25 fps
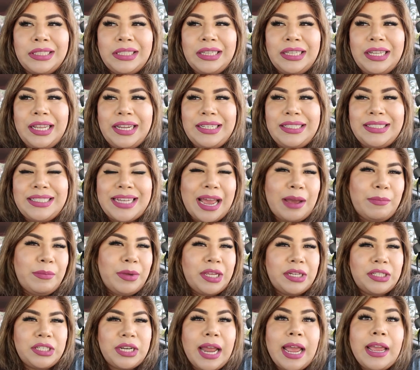like
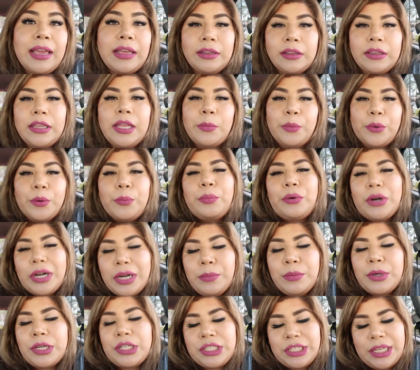damage. Like they were
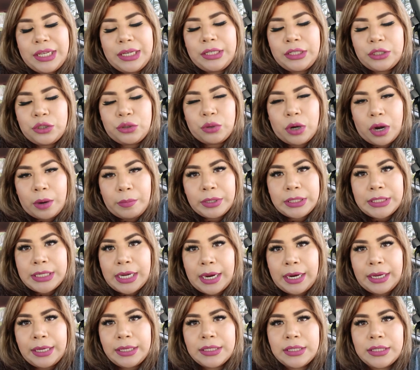pretty much getting
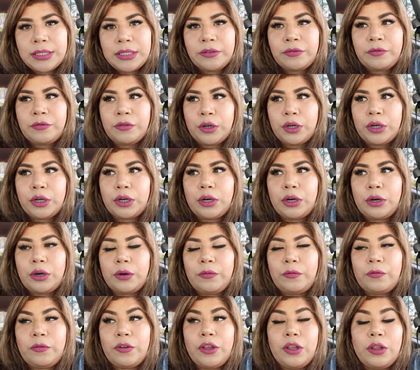traumatized
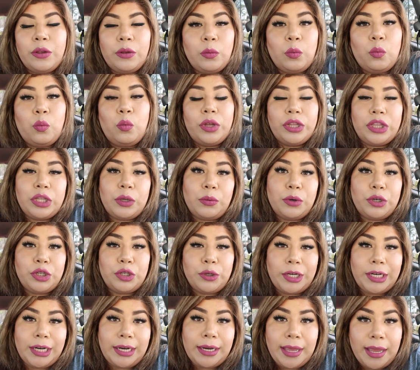for what they were
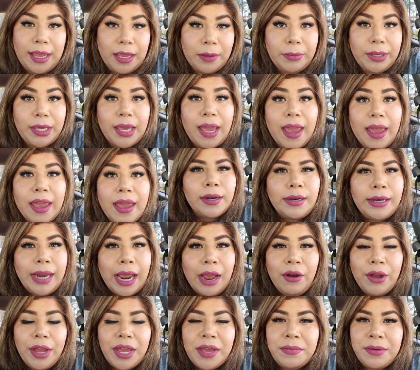doing in ABA.
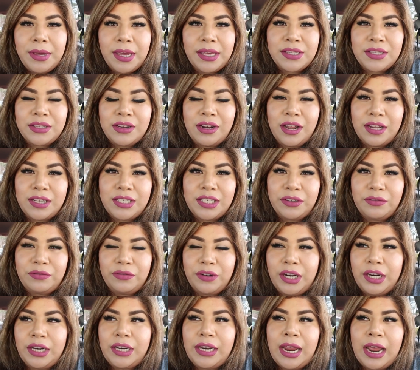Now ABA is a lot
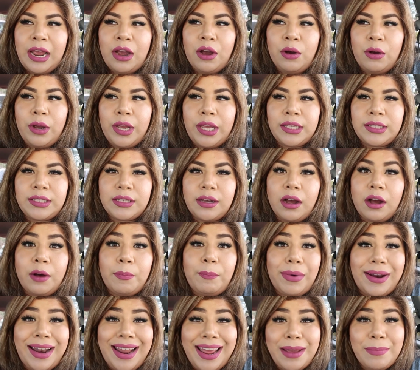different. Now it's all
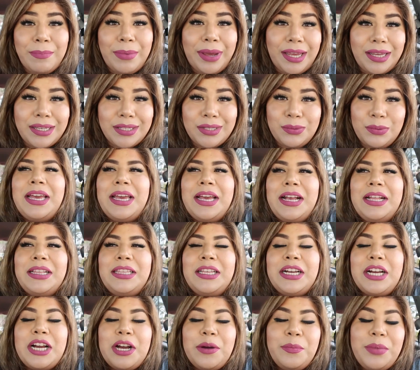play-based.
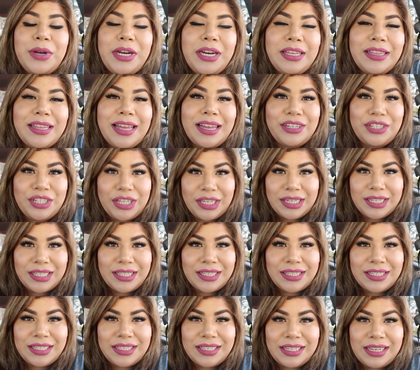The company that
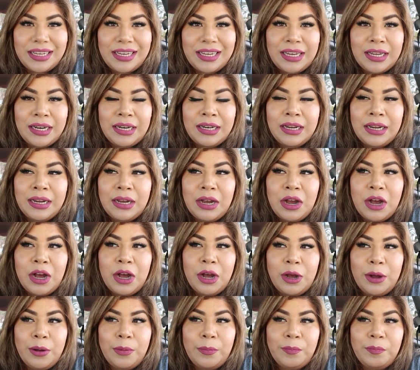Jaden's in,
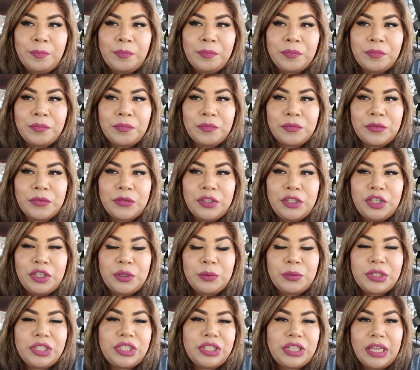
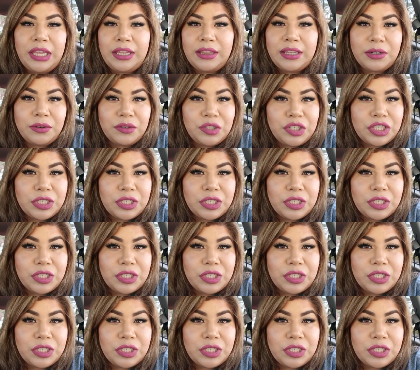you would think they were